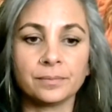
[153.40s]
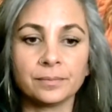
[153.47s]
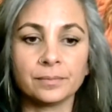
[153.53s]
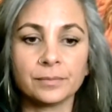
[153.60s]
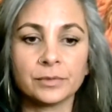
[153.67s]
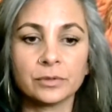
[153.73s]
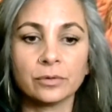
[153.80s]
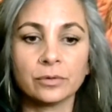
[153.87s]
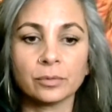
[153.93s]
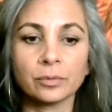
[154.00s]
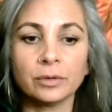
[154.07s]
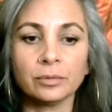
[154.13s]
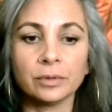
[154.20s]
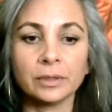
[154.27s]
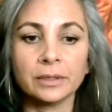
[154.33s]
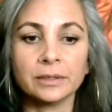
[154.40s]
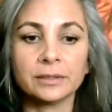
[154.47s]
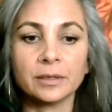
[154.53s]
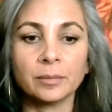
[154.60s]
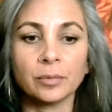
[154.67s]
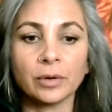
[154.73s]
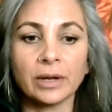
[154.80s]
So 3
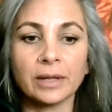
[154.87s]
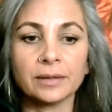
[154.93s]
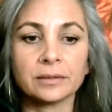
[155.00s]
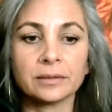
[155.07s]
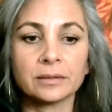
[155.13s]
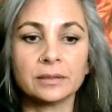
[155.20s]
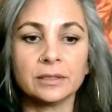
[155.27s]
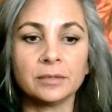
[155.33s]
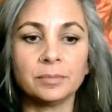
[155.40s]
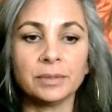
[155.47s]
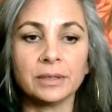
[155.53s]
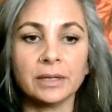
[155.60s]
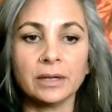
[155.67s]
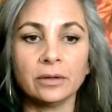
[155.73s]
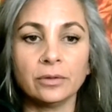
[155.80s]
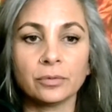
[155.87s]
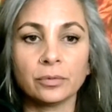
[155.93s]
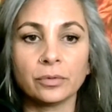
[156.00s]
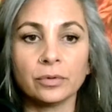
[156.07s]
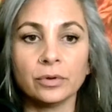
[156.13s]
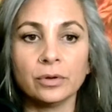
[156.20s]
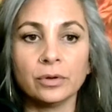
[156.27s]
releasing breaths. Deep inhale
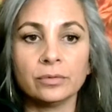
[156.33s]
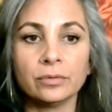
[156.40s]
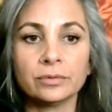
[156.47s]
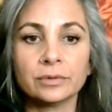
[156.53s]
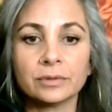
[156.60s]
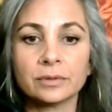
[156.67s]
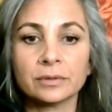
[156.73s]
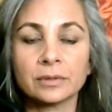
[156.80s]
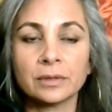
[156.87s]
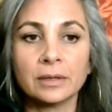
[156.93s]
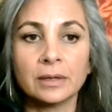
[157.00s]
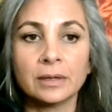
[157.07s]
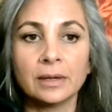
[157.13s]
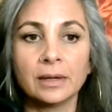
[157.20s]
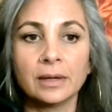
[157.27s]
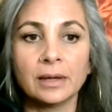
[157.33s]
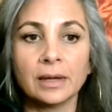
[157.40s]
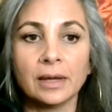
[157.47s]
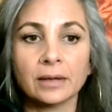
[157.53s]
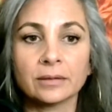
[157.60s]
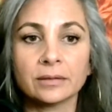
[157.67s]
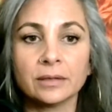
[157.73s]
through the nose,
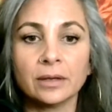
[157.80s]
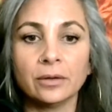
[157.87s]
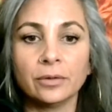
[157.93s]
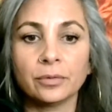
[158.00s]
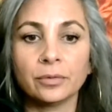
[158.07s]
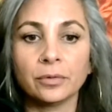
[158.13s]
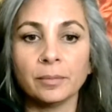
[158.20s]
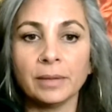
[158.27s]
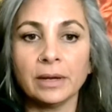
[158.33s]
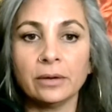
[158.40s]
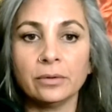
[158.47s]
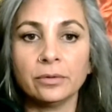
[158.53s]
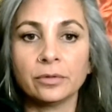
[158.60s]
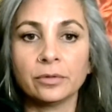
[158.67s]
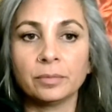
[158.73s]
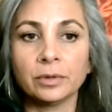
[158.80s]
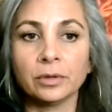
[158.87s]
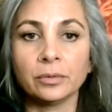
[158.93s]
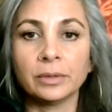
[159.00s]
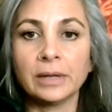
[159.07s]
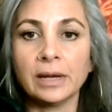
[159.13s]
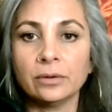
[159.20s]
exhale through the mouth,
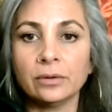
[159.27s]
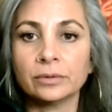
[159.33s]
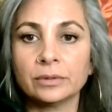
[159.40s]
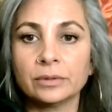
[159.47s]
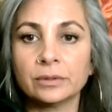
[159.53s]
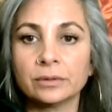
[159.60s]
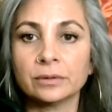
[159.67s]
blow it out.